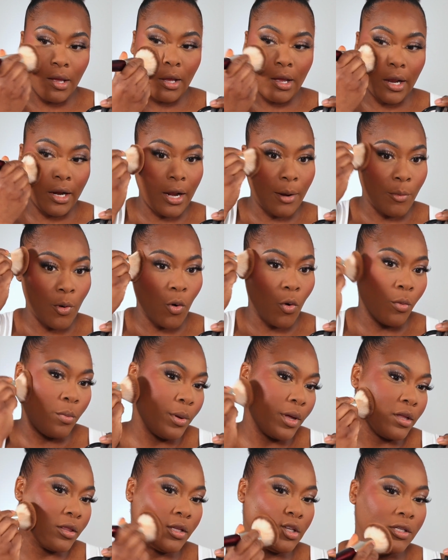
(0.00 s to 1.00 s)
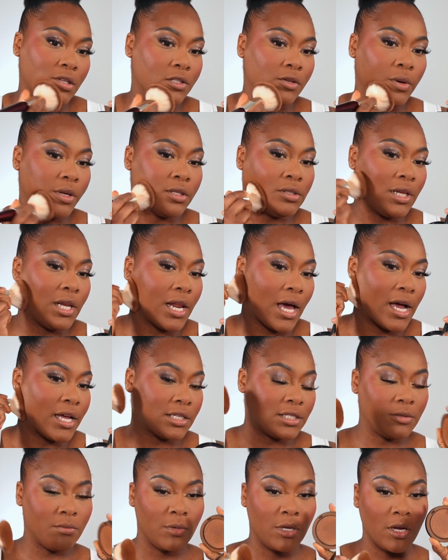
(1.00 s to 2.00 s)
And I'm hoping this is going to
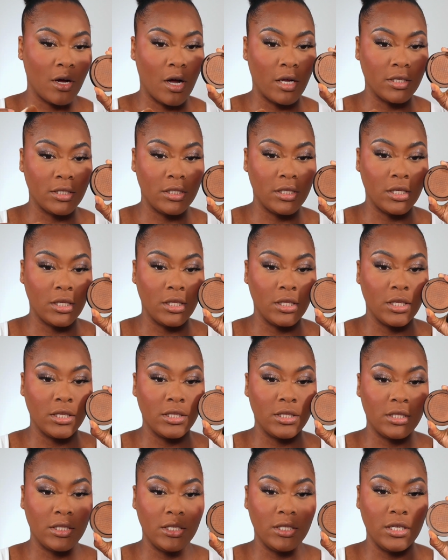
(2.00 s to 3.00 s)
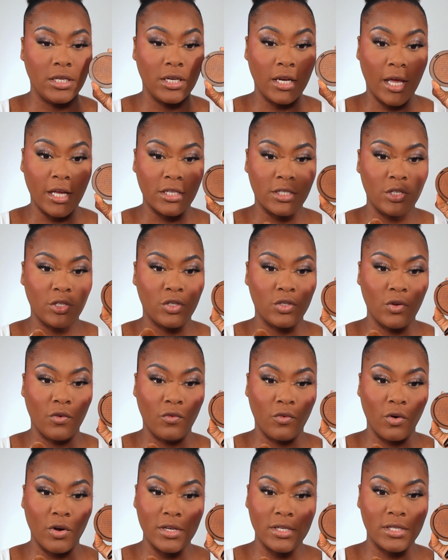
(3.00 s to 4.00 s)
last me until the next
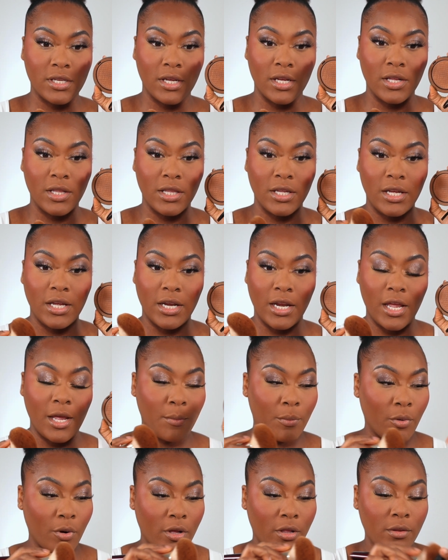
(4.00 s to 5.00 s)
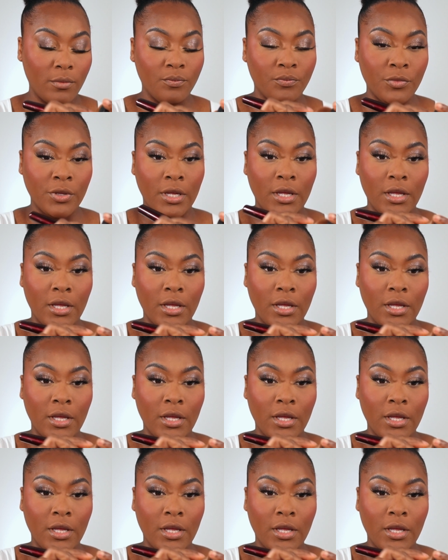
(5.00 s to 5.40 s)
Sephora sale in April.